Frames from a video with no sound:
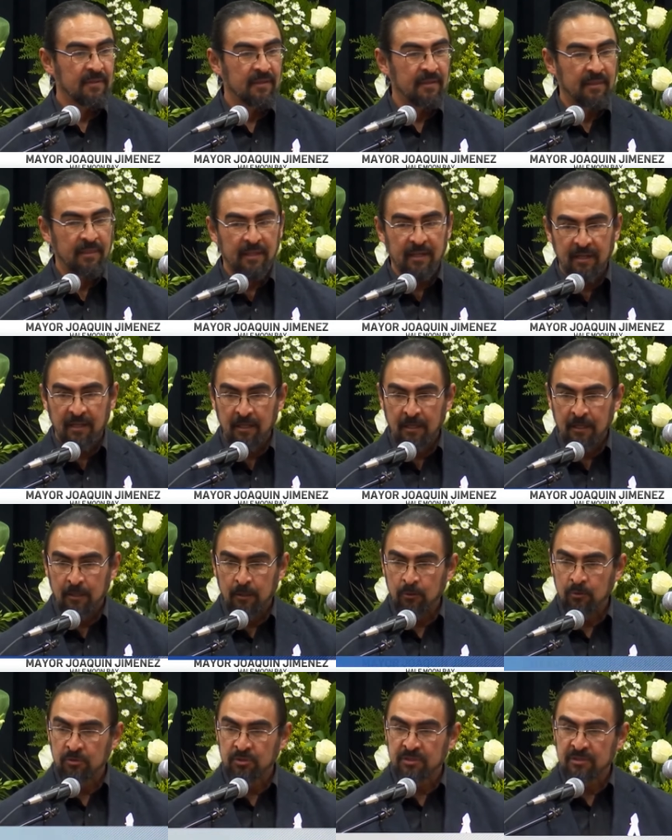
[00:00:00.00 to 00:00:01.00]
That
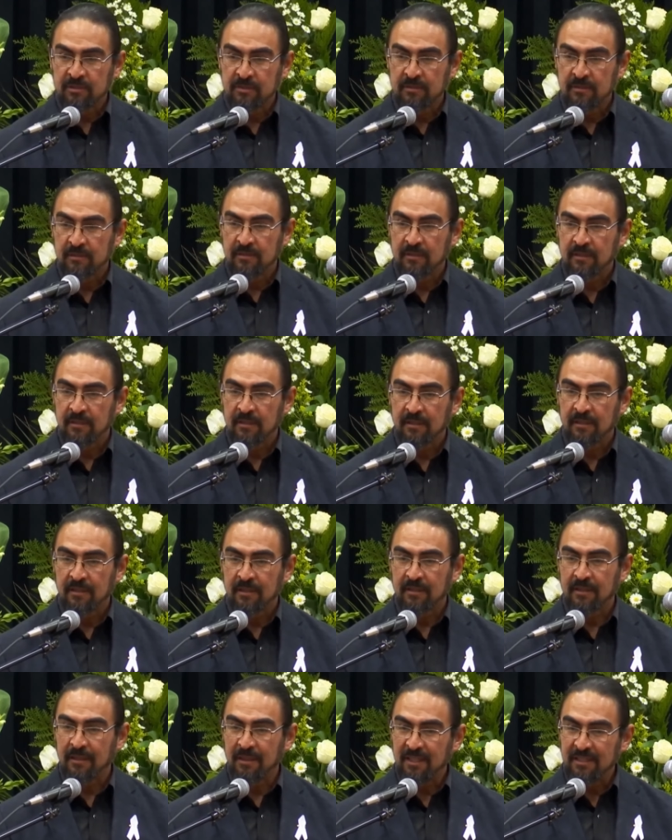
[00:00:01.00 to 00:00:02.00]
includes
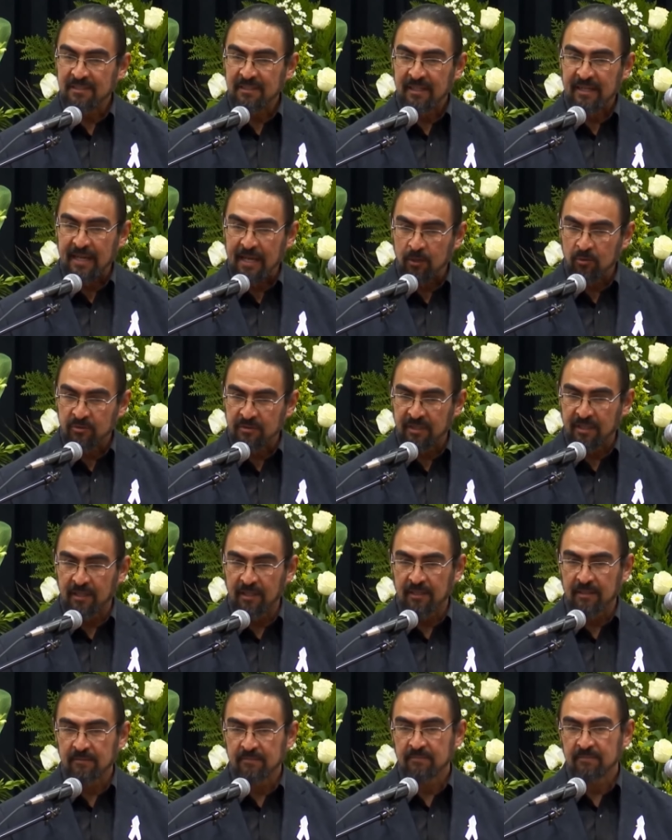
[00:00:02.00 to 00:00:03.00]
decent housing.